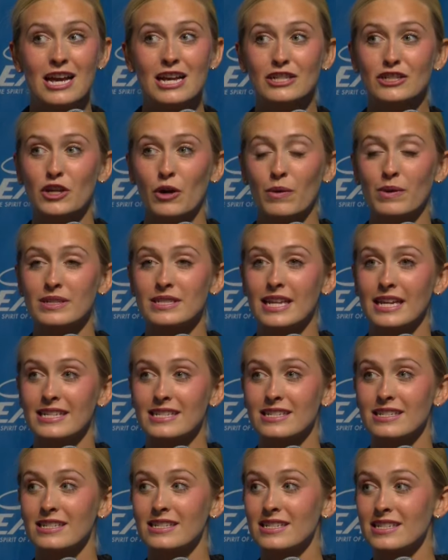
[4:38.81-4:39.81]
So it was
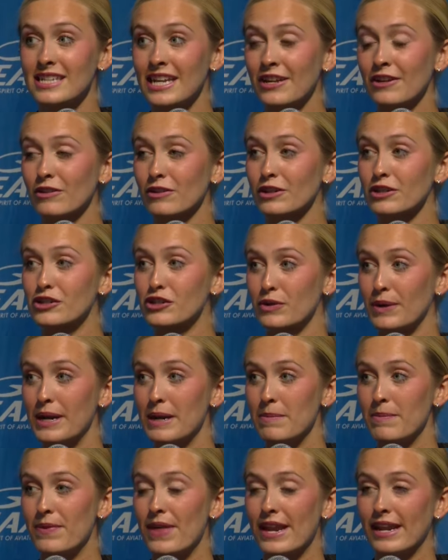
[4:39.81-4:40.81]
this singular
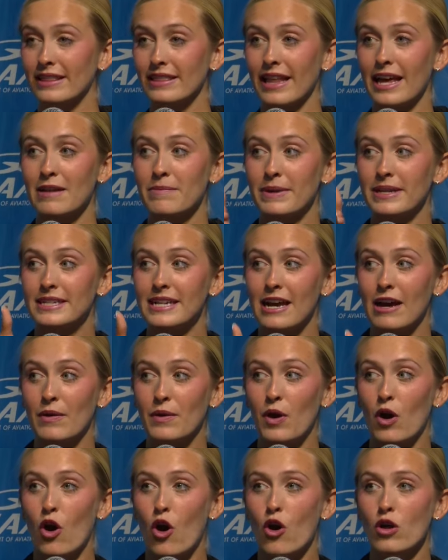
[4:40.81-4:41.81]
trip that had led me
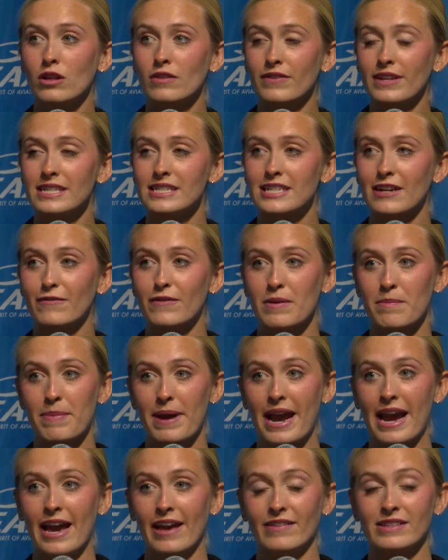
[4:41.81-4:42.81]
down all of these different
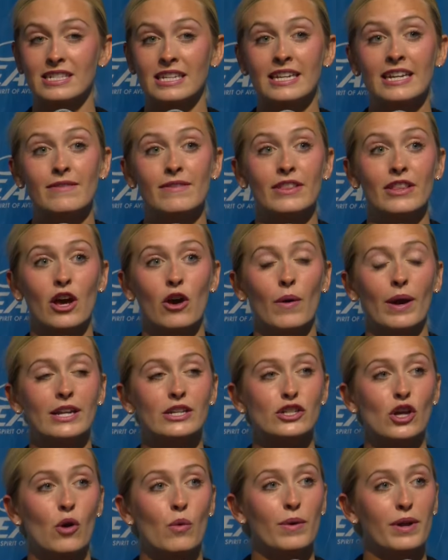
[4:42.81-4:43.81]
paths, and even though I
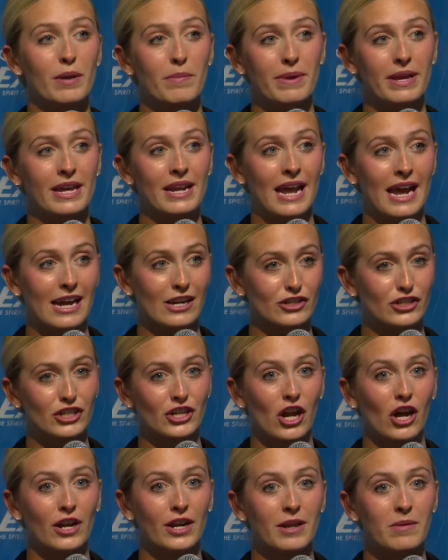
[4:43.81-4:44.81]
don't want to be an
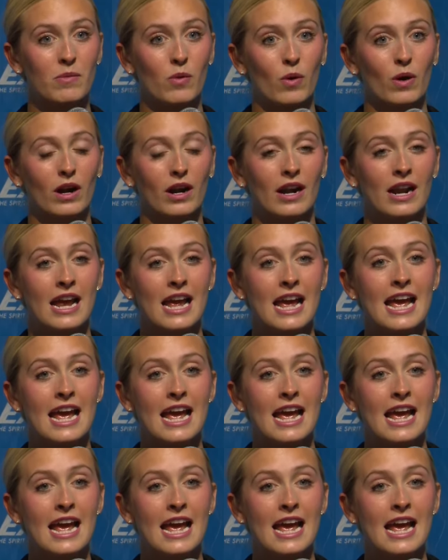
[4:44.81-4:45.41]
astronaut anymore,